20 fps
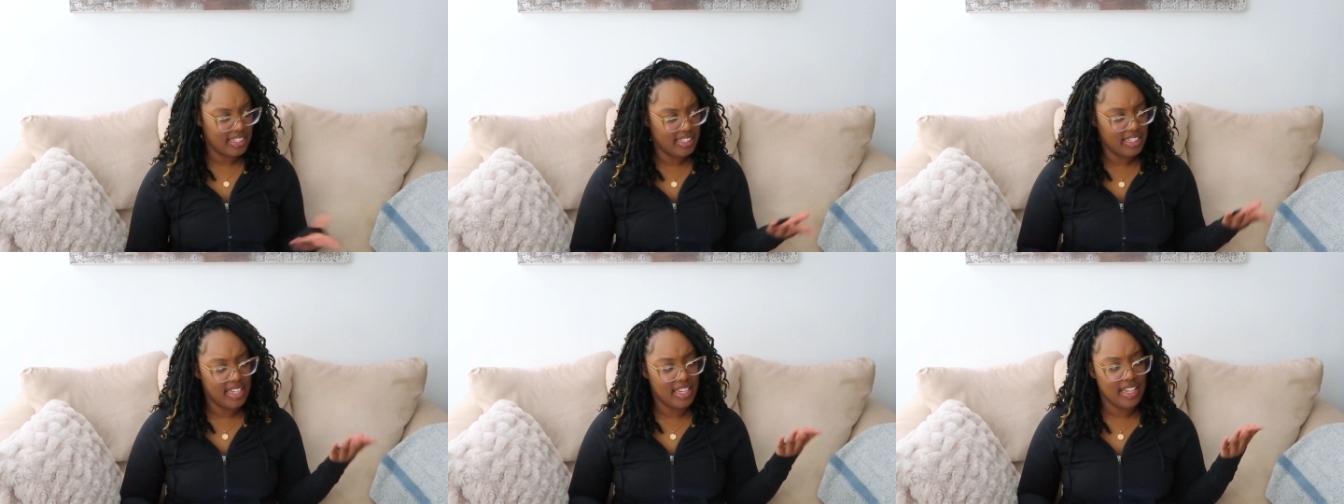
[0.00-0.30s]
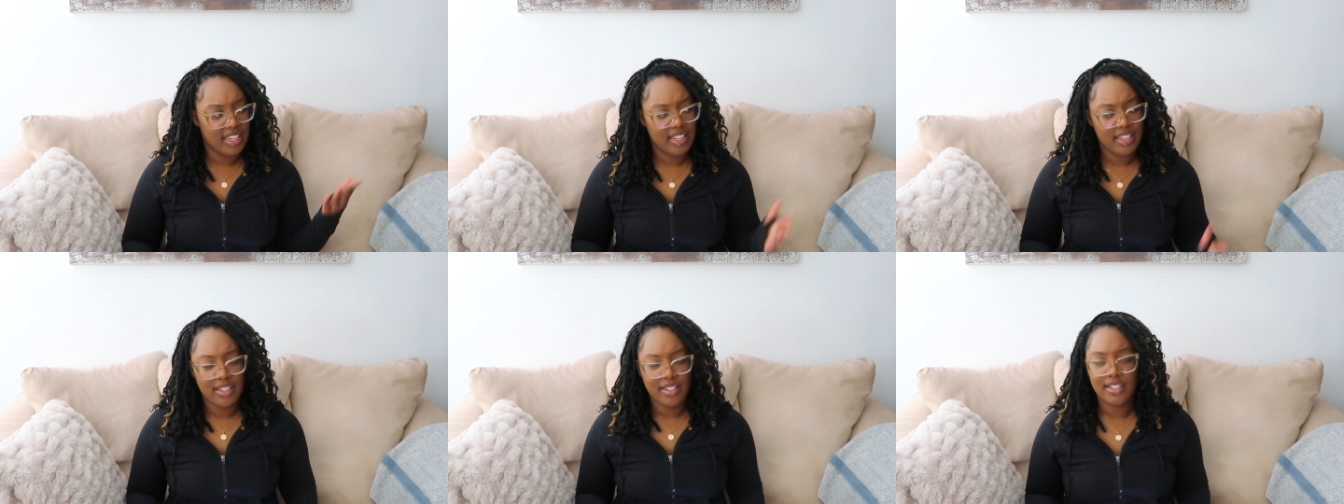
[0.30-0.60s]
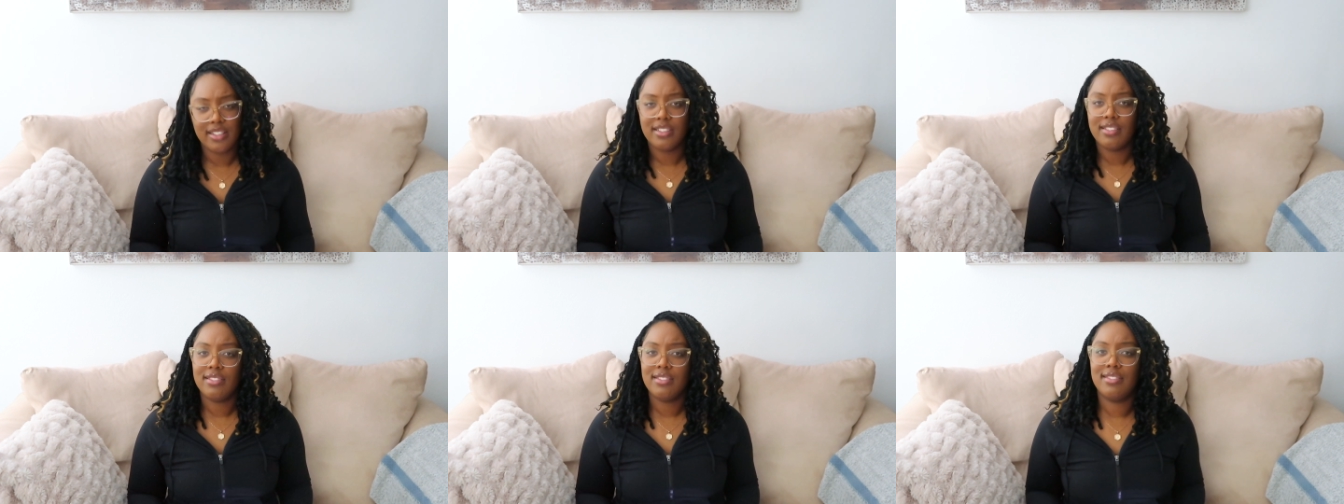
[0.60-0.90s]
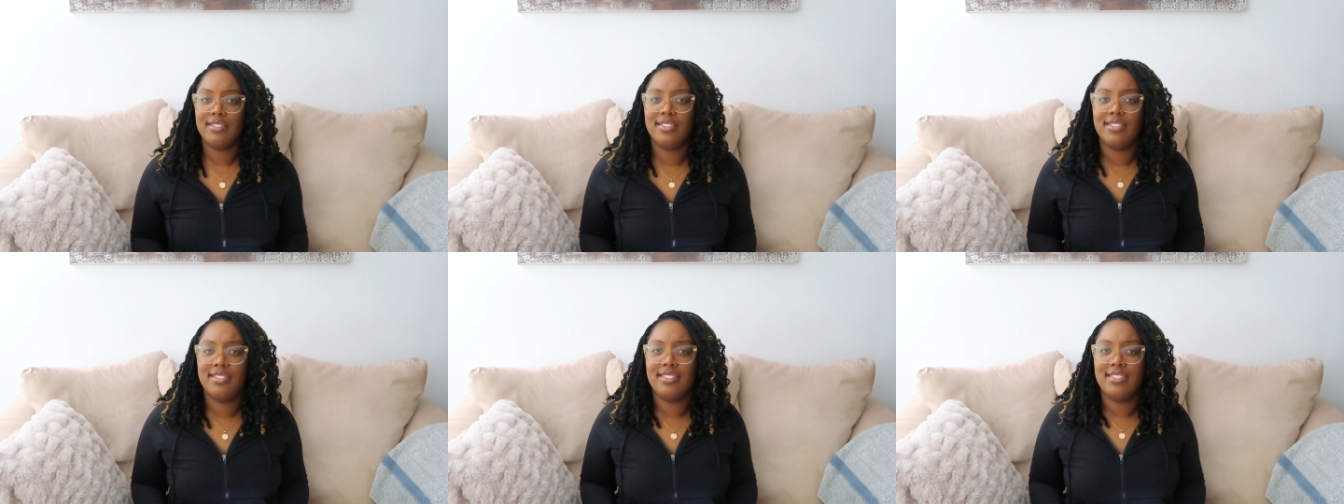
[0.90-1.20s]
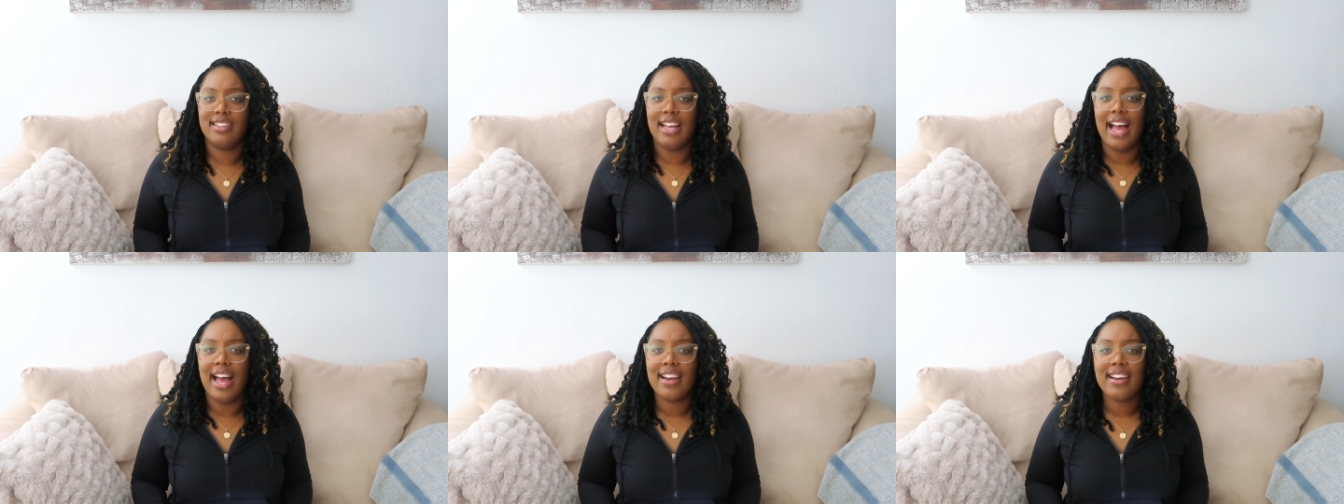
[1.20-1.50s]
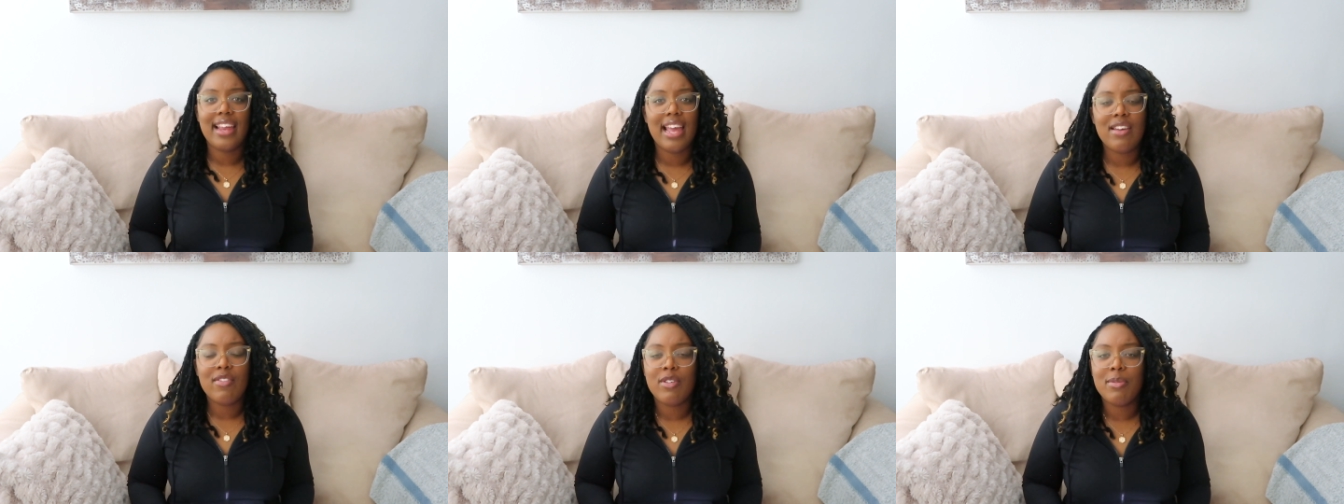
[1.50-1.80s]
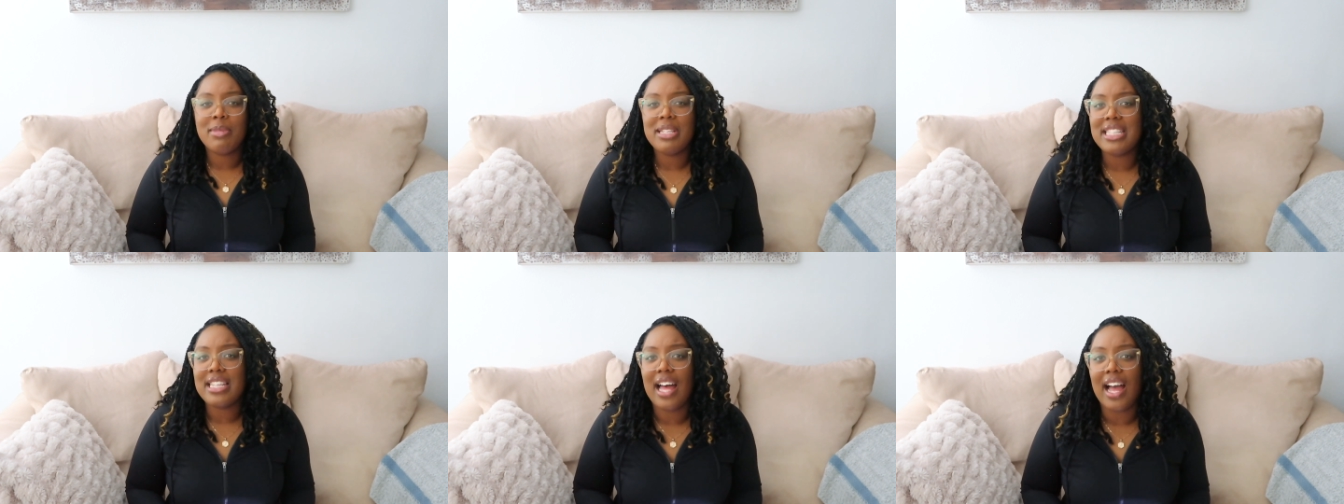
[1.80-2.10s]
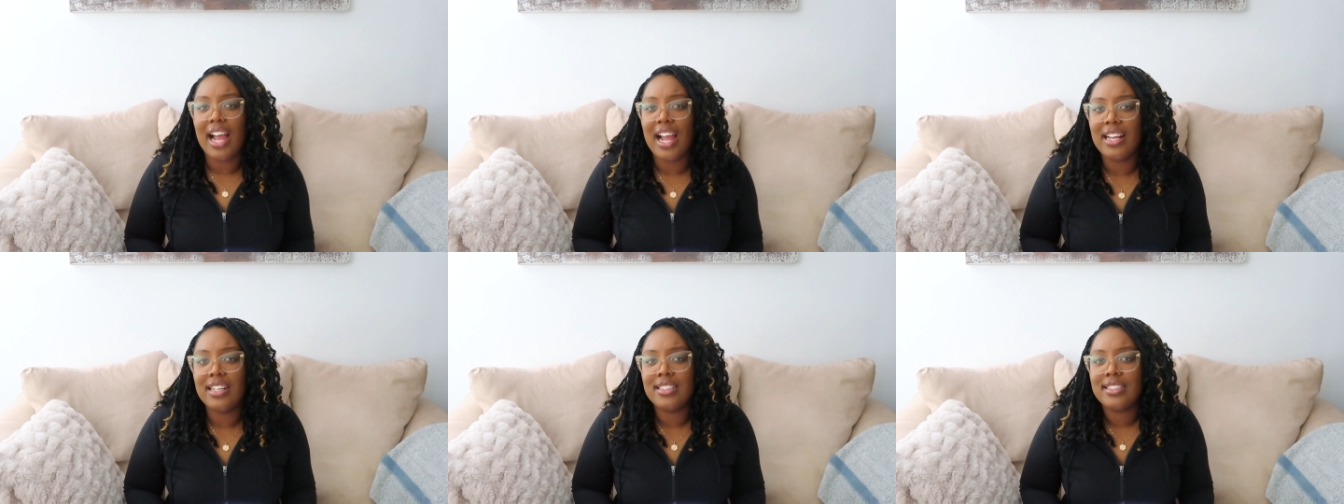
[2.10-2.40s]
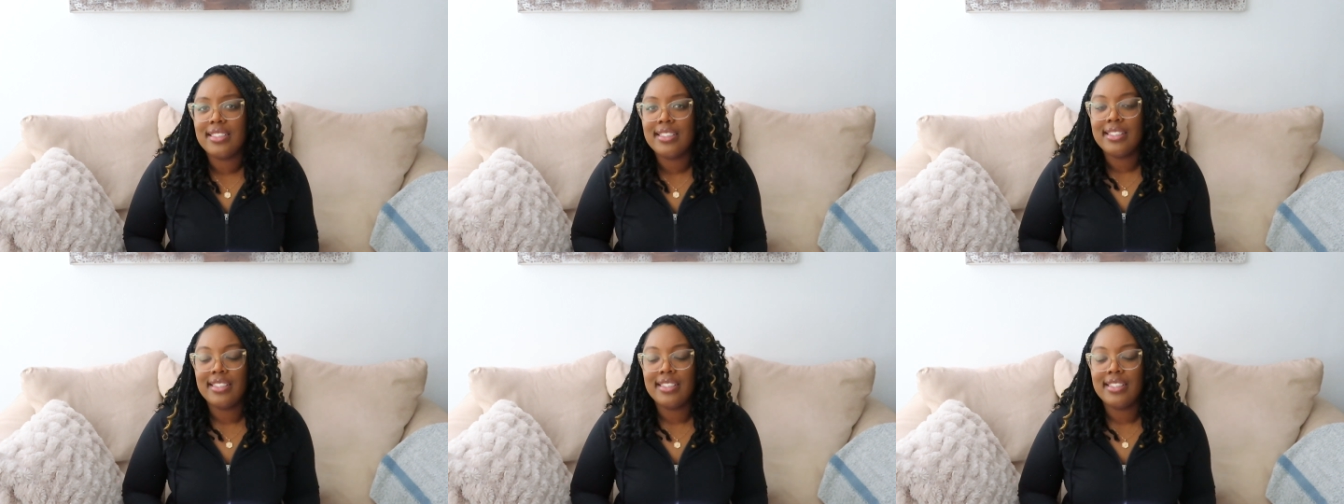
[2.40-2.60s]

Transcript: see, God gave him a sign,